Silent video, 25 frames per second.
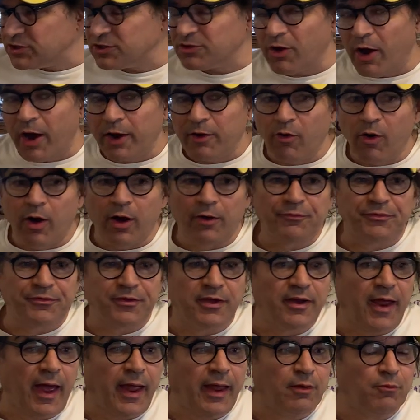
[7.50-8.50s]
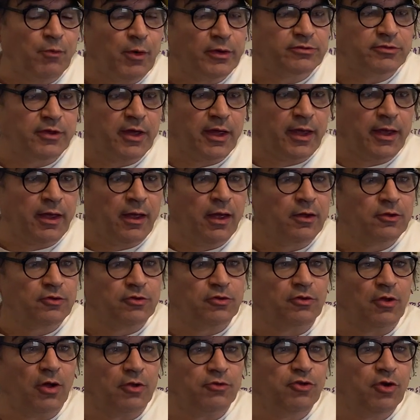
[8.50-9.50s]
start off today with the
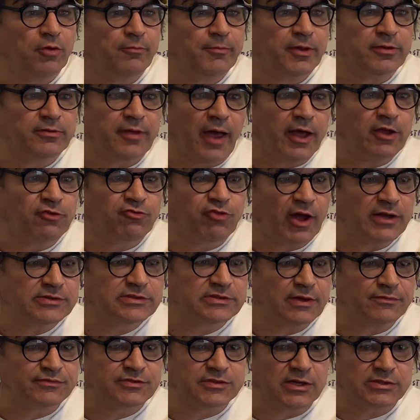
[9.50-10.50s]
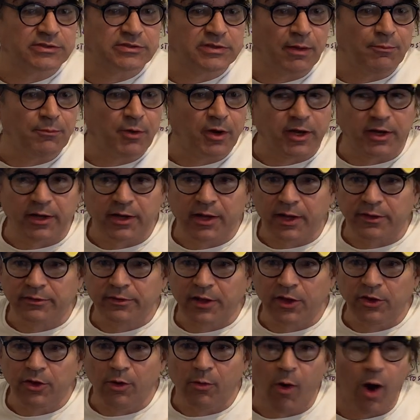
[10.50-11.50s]
human digestive system. We're going to
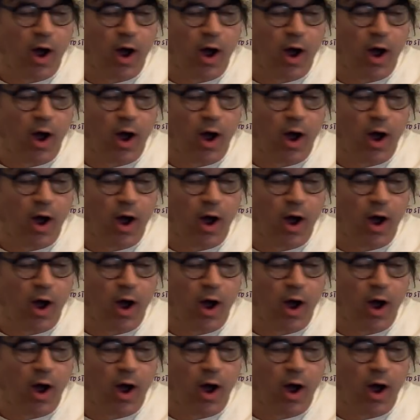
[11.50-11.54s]
continue